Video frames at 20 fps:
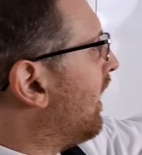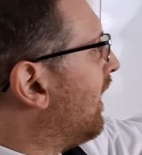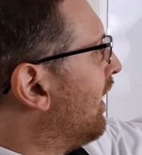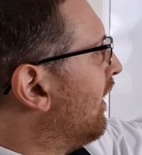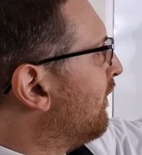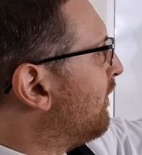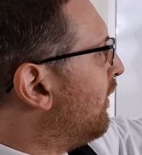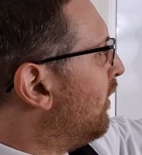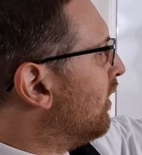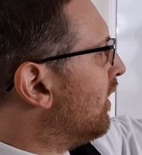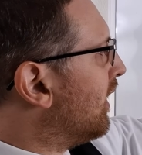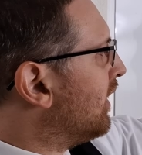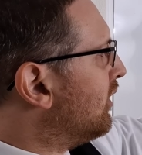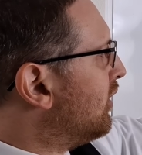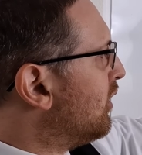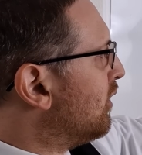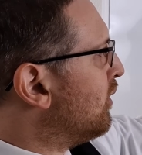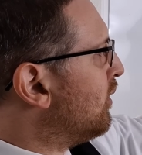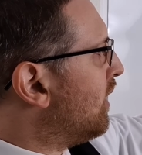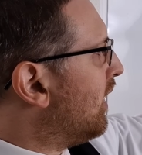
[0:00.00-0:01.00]
If all I
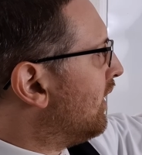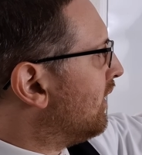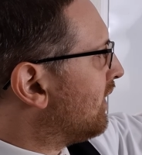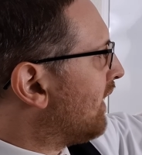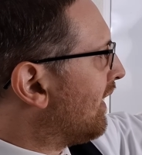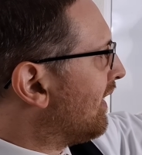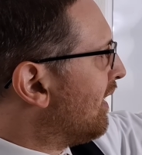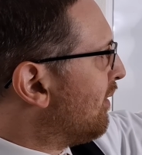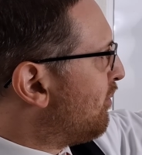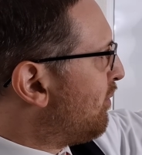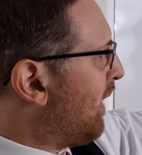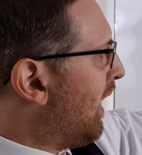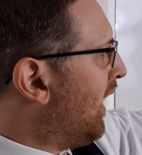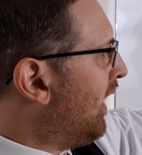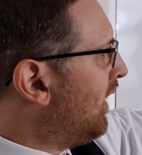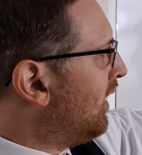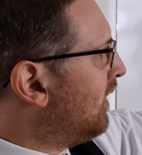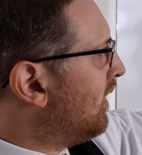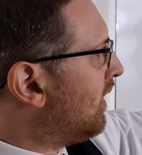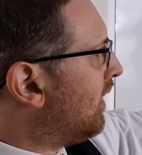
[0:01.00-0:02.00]
do is I get
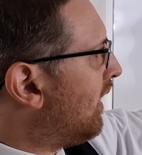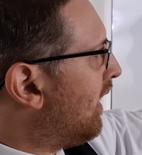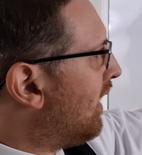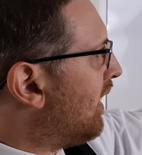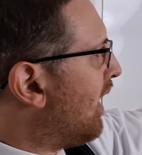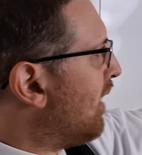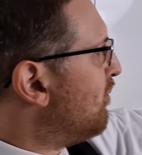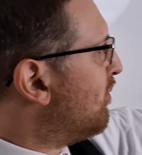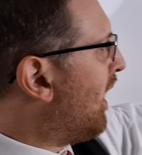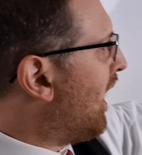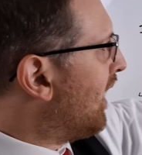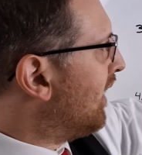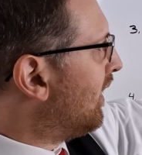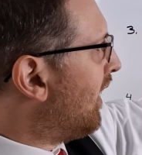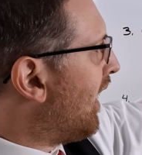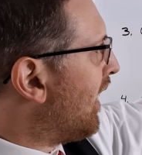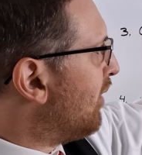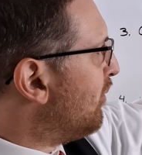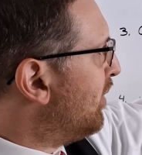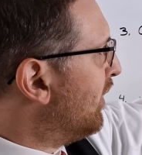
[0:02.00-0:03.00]
paid and I buy
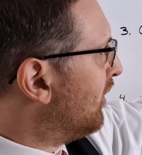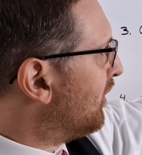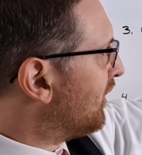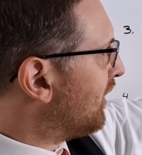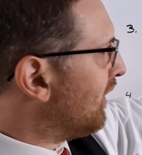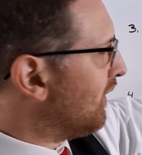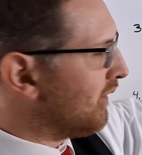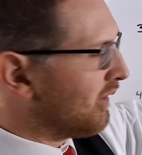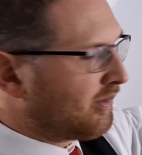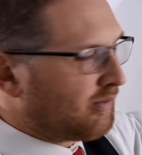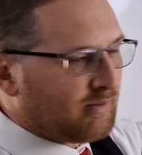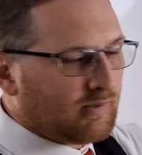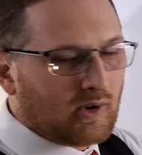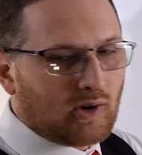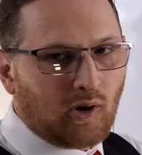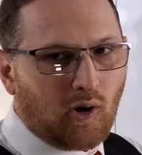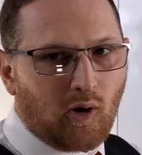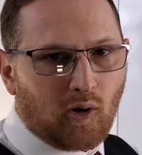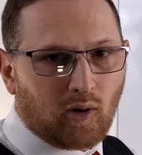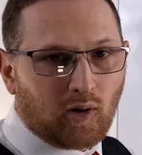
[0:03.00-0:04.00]
liabilities,
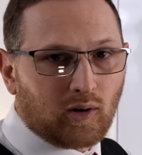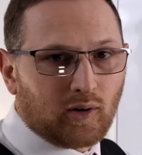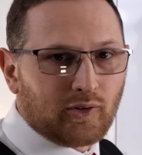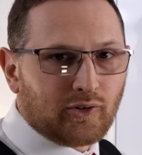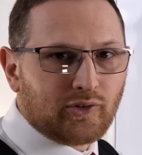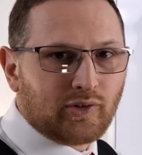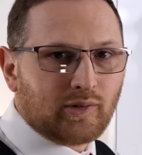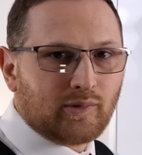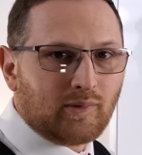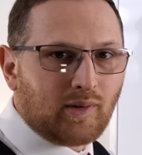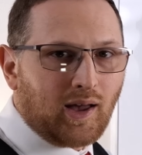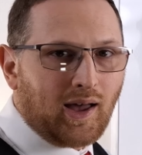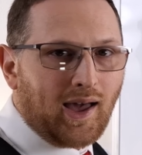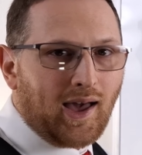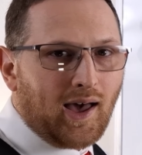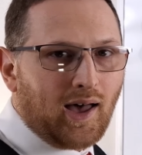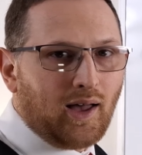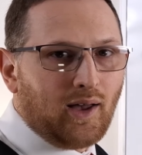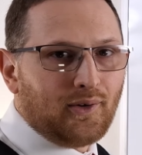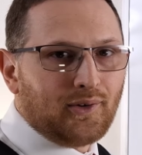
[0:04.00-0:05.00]
cars, a
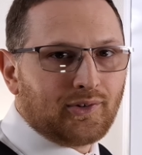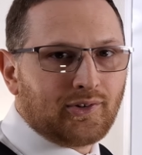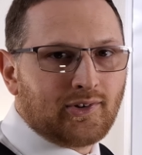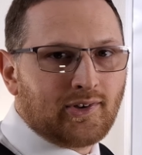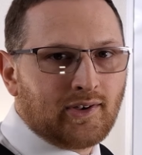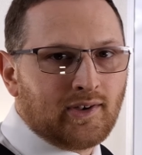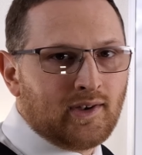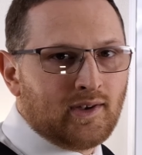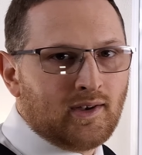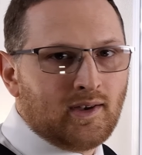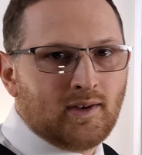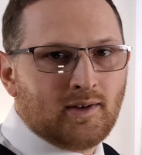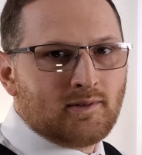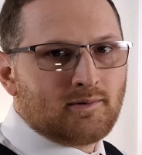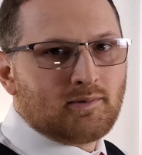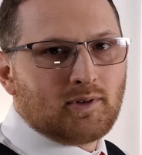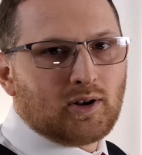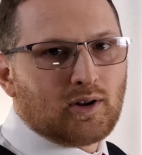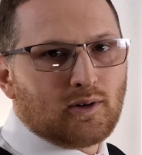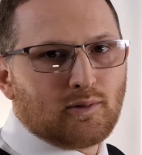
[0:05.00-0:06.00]
house,
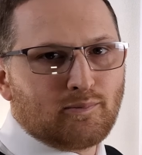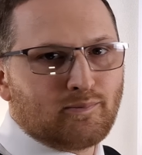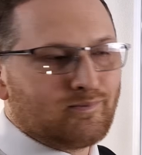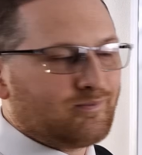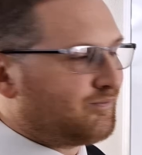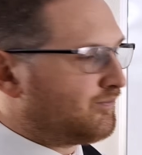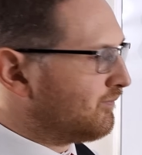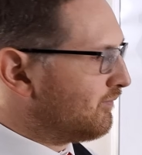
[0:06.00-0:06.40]
you know,